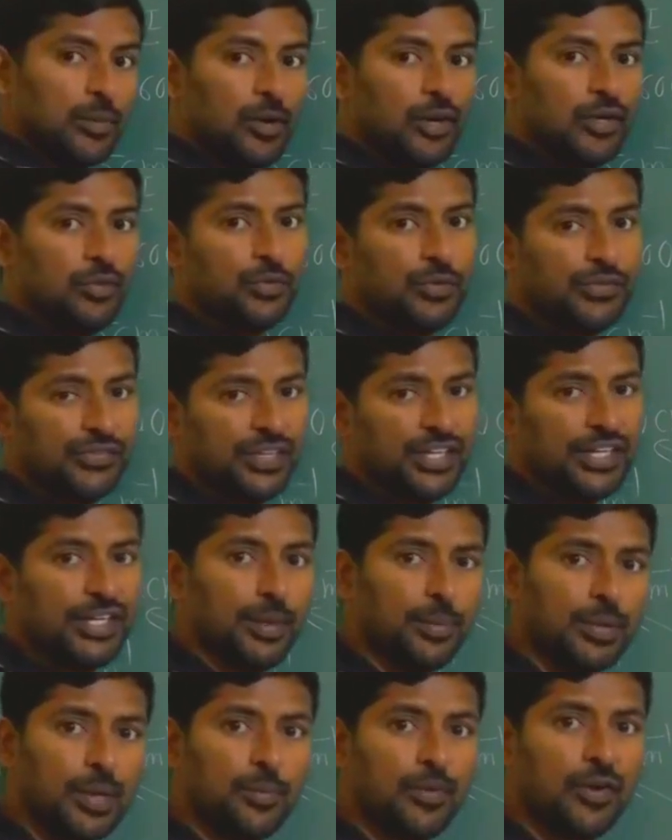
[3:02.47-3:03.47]
bond O, C
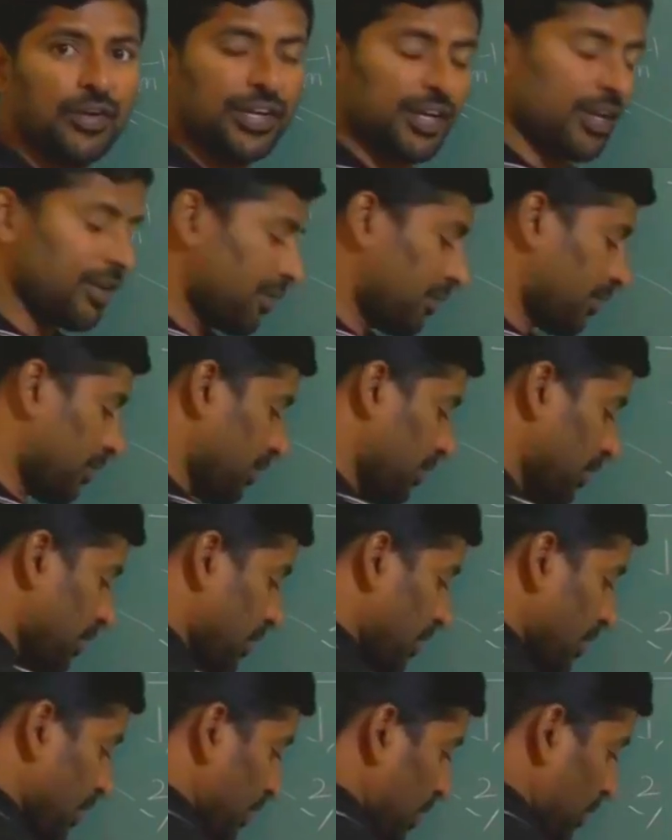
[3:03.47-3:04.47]
double bond
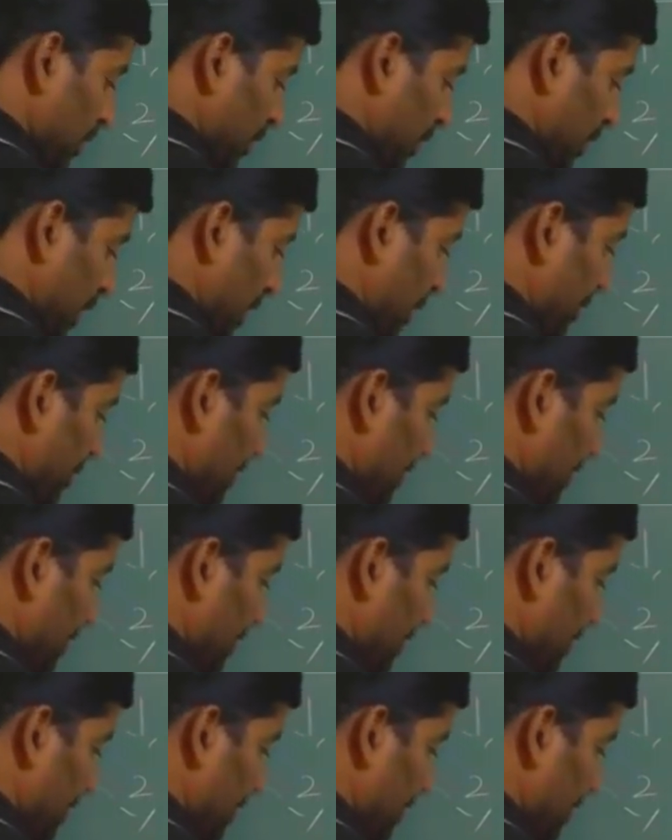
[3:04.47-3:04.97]
S. Okay.